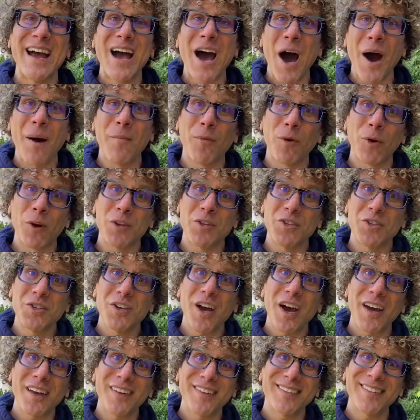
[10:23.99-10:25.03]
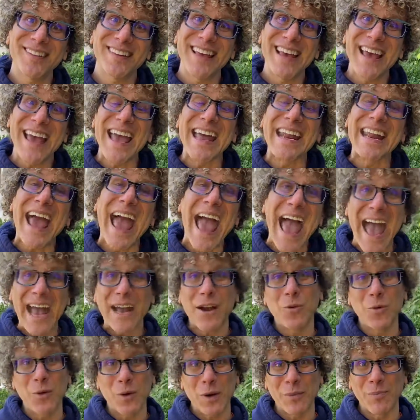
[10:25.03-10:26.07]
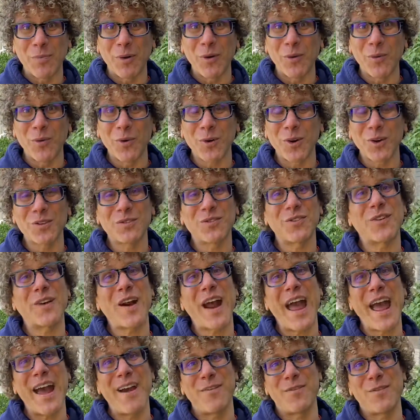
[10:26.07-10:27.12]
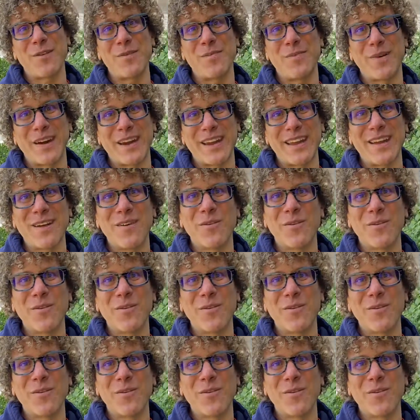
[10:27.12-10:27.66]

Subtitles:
a more just and equitable world for everybody,